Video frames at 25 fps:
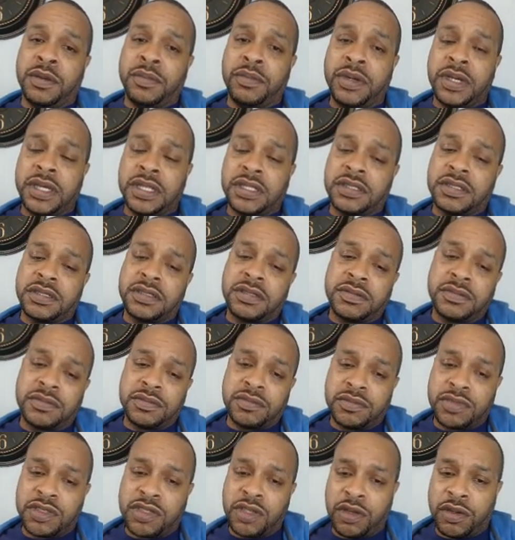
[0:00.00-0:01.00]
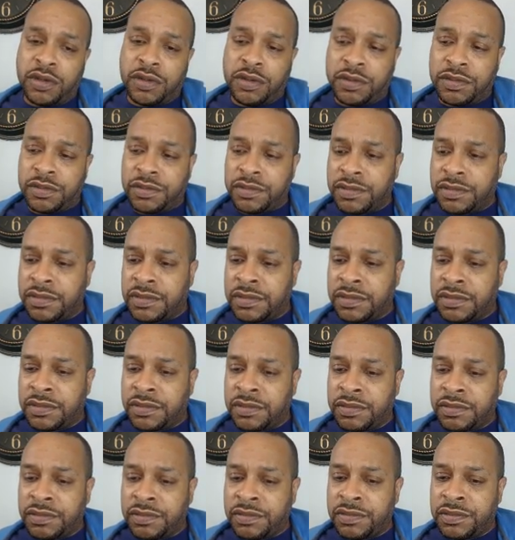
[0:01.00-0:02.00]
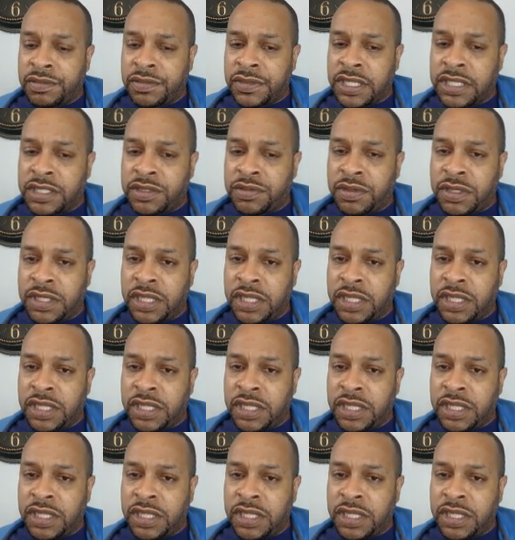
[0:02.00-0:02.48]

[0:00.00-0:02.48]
But so that's